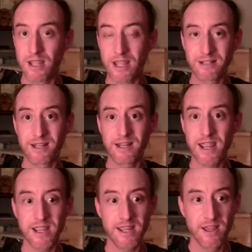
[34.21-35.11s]
And
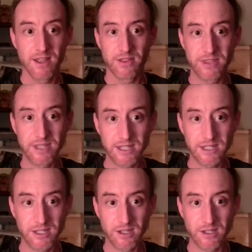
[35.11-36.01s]
today
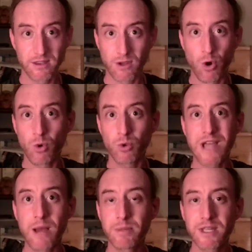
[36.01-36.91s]
the whole
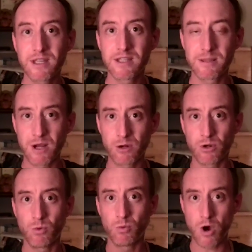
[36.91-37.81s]
topic is
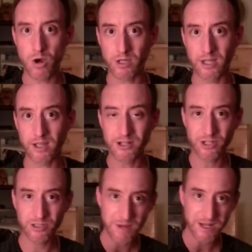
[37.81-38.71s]
about walking. I
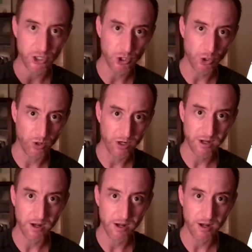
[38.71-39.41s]
just made a short